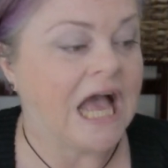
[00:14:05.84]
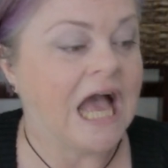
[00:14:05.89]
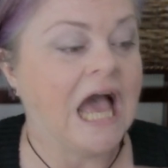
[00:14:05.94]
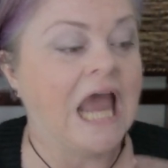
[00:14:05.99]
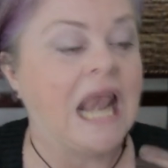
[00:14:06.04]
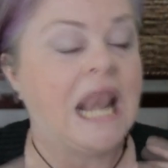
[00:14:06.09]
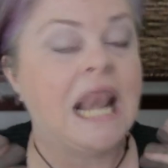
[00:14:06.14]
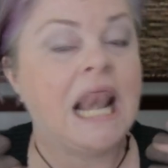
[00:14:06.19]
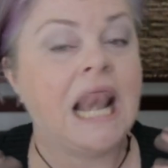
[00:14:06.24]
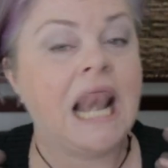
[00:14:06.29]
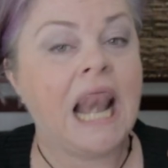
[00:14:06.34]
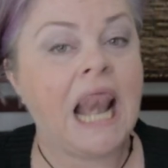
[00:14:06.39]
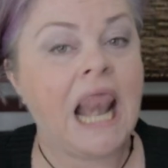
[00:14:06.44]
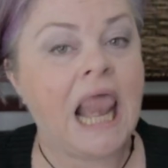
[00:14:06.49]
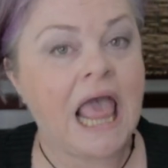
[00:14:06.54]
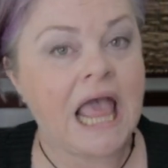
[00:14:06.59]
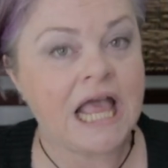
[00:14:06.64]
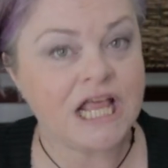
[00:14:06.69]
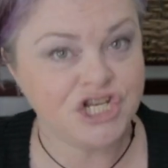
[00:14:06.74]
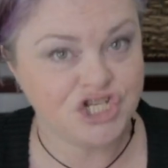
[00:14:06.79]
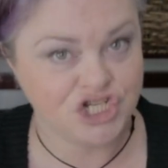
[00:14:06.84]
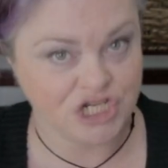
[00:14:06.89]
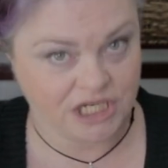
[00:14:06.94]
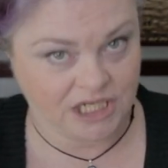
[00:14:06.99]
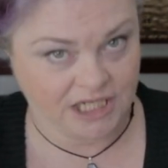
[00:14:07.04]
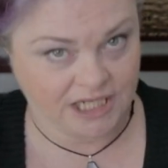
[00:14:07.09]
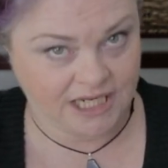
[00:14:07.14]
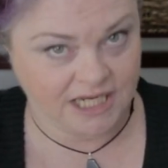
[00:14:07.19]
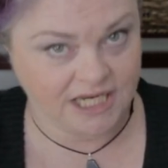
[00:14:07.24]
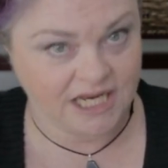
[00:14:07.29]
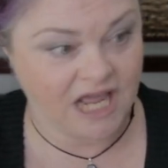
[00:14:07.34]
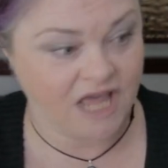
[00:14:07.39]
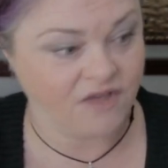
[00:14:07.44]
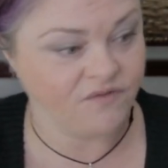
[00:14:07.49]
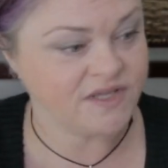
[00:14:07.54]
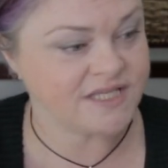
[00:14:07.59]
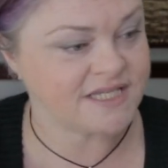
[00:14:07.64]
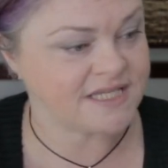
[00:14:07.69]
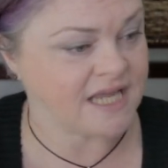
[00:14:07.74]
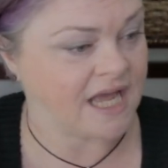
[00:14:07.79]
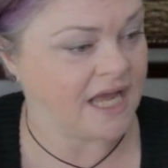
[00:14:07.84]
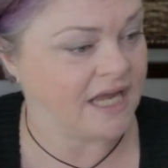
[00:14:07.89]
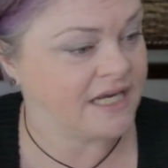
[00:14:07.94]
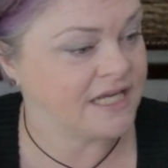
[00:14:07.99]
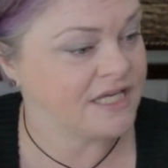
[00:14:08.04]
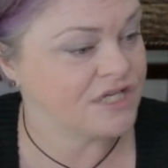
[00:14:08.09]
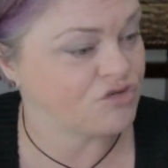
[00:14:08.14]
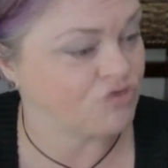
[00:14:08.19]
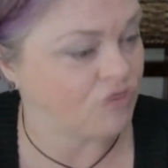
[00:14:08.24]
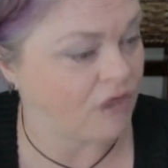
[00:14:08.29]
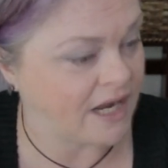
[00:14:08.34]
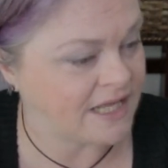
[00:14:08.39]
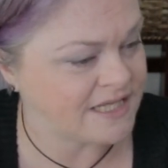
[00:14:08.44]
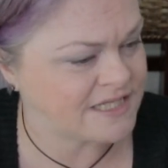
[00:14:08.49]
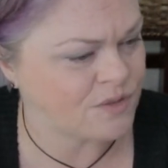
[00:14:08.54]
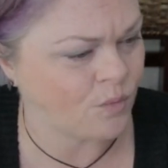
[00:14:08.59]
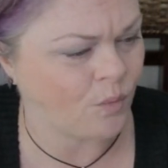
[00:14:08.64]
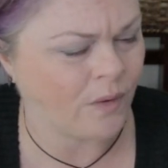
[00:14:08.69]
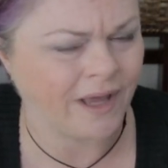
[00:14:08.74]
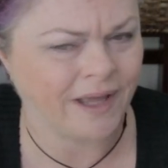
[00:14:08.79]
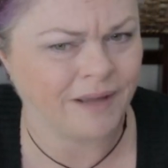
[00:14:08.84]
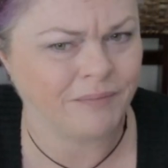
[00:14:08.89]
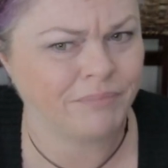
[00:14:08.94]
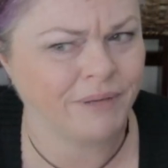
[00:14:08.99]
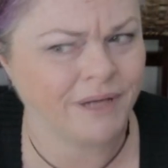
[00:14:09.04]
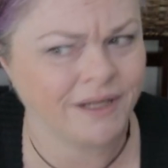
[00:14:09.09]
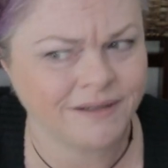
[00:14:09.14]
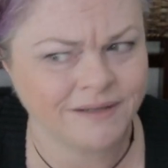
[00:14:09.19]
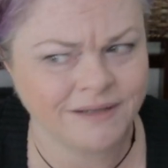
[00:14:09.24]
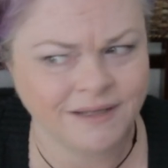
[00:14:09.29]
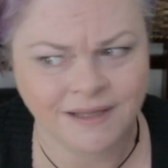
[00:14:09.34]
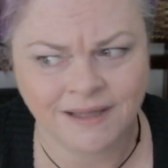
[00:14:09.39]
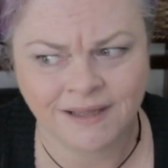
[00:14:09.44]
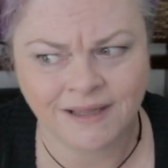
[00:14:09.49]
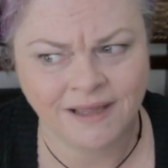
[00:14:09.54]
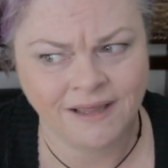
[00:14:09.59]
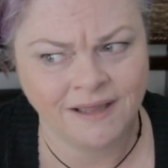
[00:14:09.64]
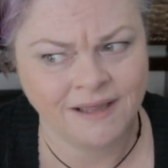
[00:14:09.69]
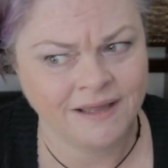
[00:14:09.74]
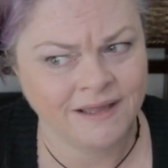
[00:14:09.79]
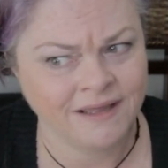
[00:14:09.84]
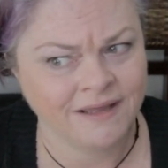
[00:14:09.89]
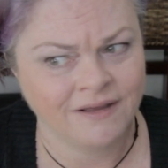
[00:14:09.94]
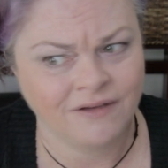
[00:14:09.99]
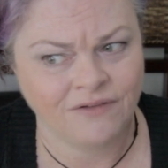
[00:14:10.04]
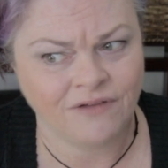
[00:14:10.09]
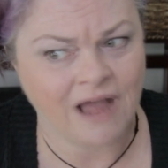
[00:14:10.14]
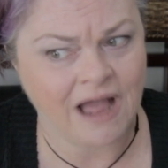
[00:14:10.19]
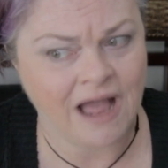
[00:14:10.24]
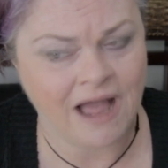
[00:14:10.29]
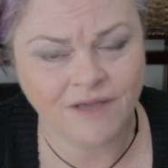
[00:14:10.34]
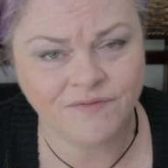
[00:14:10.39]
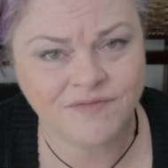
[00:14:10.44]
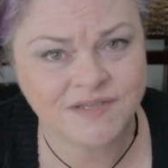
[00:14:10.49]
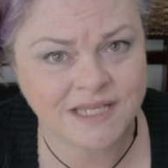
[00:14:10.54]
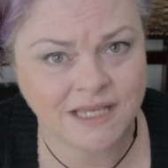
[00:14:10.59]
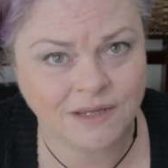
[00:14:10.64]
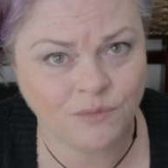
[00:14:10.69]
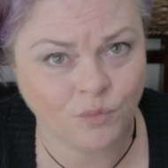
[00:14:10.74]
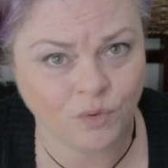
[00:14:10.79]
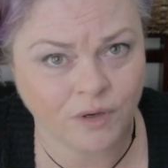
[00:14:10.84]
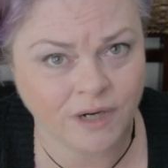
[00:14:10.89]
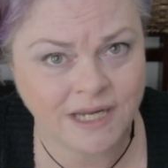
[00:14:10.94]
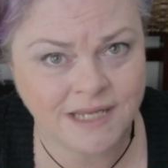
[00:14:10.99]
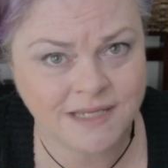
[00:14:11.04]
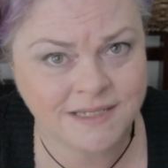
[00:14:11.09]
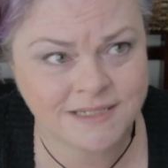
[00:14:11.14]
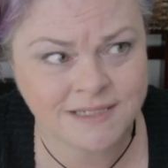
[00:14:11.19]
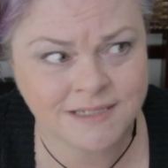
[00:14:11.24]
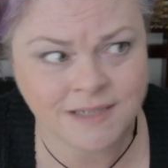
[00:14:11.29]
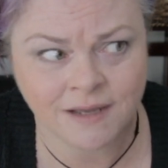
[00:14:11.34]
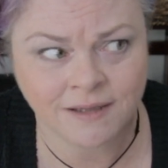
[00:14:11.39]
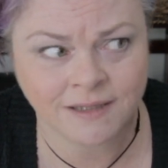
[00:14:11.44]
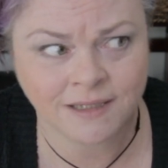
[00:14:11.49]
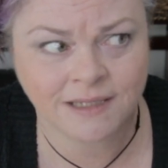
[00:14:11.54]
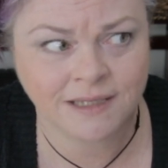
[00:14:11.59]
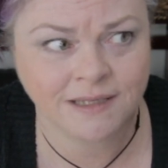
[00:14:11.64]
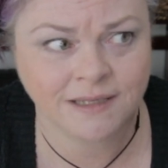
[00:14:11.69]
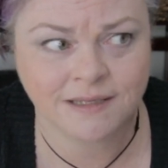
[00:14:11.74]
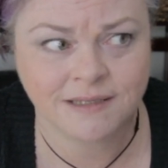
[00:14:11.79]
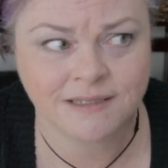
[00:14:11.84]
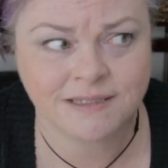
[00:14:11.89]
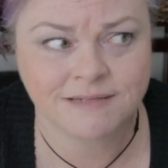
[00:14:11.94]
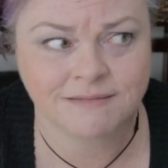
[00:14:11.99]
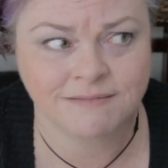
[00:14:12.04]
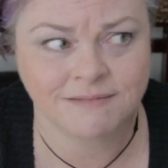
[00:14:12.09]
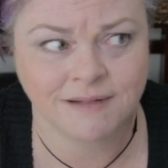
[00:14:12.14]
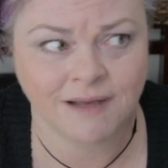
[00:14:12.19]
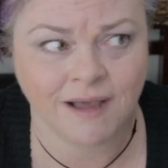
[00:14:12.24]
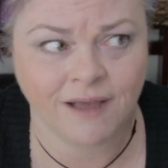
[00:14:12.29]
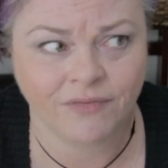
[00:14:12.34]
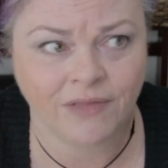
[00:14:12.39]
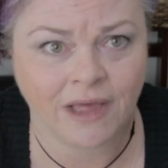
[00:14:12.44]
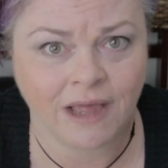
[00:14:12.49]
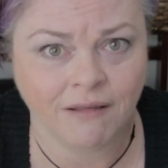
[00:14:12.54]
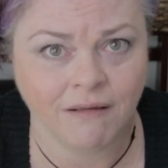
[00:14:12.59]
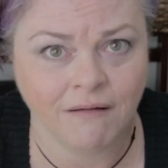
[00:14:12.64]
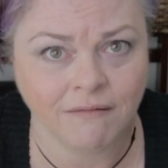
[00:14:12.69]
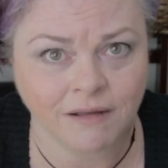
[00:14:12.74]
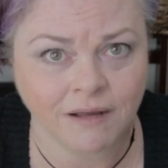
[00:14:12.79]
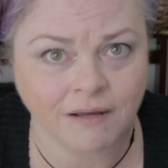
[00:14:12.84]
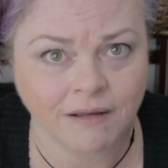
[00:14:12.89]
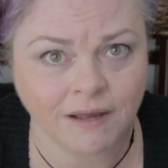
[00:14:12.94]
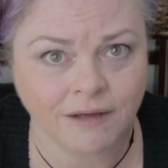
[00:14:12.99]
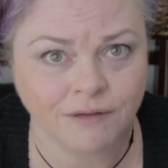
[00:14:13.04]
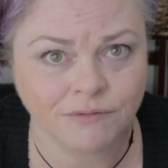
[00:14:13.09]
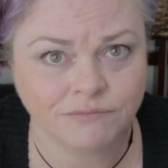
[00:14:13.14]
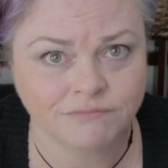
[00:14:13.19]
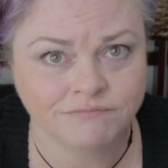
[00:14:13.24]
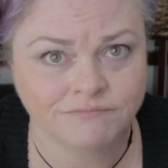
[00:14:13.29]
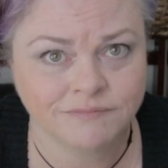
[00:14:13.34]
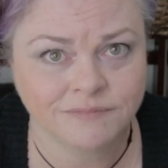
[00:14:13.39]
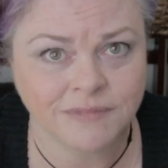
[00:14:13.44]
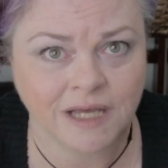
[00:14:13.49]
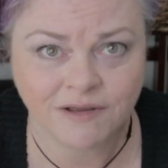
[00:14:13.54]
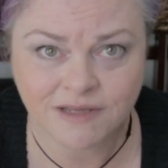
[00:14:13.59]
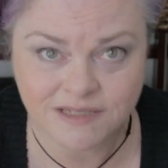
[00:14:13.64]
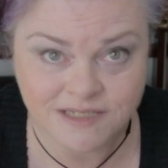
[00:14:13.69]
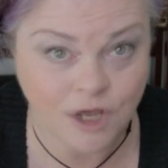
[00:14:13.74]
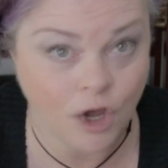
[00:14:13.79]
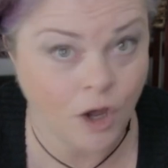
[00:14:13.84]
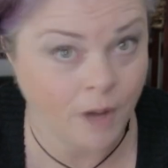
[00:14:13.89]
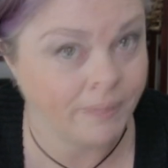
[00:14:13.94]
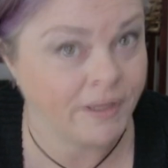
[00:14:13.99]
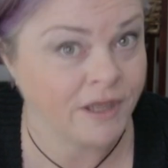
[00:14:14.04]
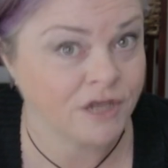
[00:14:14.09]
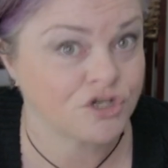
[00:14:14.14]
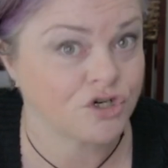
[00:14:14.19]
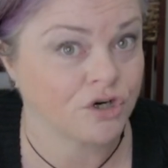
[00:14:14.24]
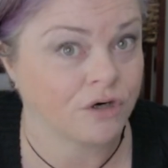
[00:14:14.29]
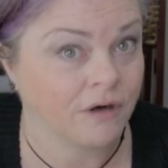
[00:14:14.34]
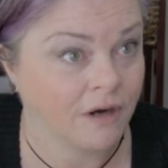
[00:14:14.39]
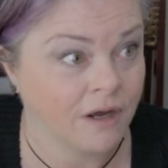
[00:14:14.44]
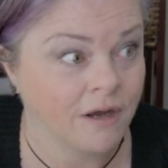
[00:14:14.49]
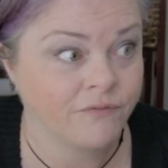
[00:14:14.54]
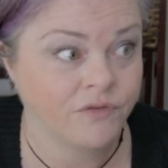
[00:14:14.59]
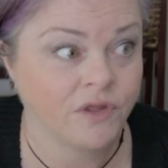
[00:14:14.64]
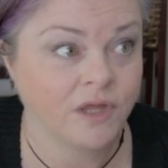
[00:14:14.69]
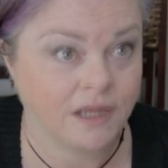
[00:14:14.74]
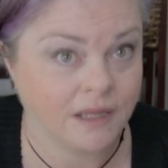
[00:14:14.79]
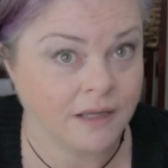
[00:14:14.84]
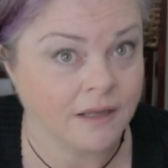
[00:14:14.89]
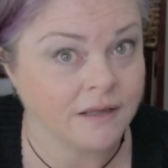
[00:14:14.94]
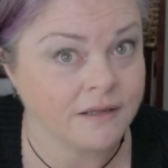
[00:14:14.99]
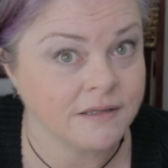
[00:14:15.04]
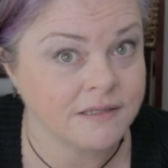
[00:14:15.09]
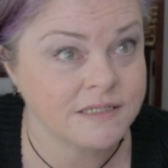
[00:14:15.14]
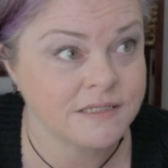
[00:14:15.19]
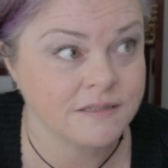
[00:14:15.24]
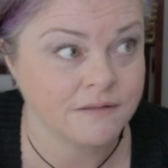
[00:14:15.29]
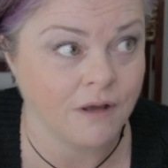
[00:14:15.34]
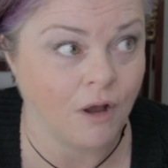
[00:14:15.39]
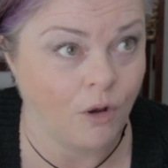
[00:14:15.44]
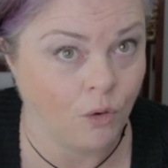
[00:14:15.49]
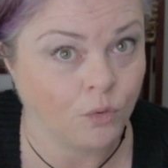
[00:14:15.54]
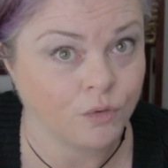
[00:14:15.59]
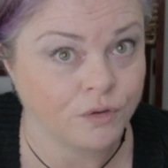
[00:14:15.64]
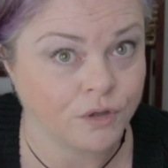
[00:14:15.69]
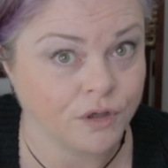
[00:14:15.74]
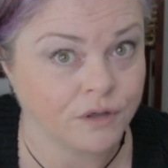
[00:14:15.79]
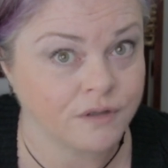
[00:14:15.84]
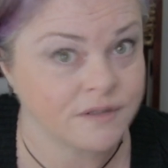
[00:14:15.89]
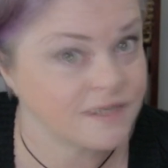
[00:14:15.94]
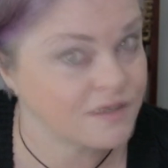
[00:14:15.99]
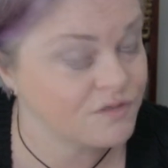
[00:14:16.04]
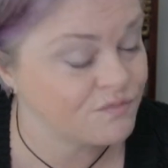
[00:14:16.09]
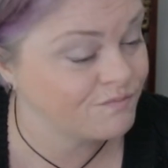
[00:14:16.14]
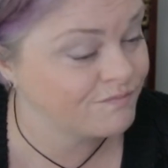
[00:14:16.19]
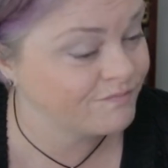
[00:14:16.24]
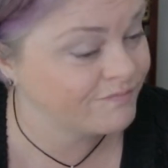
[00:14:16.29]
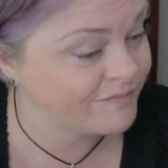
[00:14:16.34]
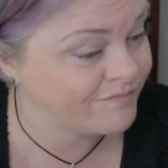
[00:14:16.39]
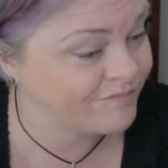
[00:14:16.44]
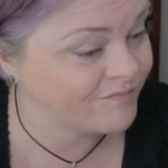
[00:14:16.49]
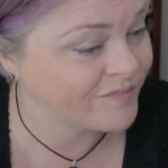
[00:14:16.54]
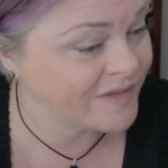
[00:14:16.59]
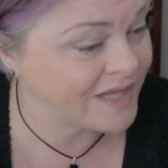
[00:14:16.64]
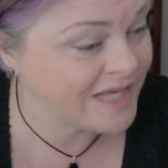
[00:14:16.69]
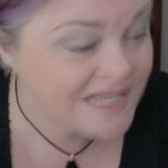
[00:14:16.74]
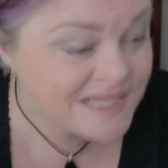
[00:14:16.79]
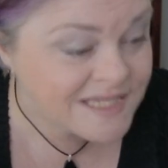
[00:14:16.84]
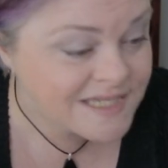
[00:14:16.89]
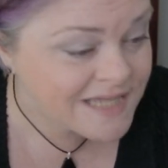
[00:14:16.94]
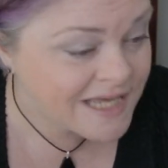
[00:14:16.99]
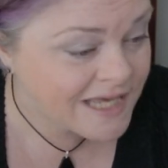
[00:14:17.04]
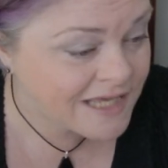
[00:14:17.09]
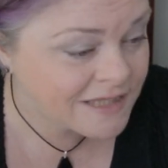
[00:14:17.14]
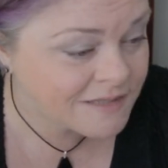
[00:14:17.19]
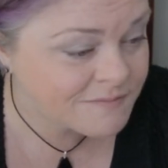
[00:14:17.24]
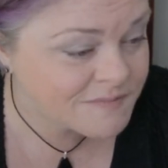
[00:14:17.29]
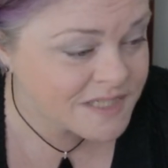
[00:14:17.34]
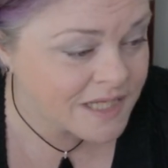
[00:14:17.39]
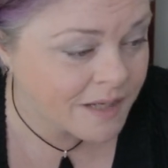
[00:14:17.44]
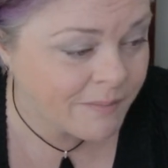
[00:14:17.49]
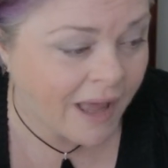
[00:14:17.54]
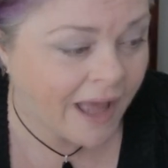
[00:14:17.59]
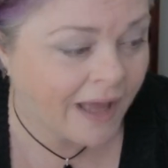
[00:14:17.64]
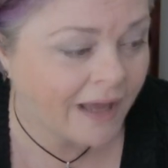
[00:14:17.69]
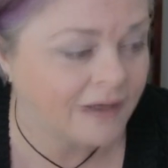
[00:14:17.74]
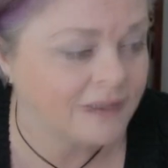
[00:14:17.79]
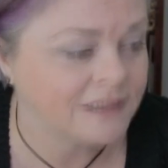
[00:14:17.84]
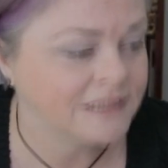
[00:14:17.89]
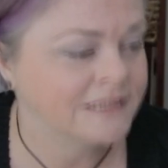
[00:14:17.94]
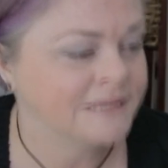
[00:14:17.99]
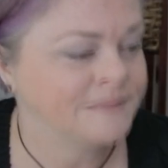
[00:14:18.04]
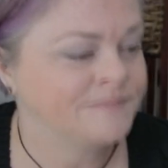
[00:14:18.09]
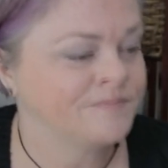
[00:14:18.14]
Allegedly, David signed his rights away, but I've seen where he saw the kids not that long ago. I saw a picture of the kids older, so he's seeing them somehow.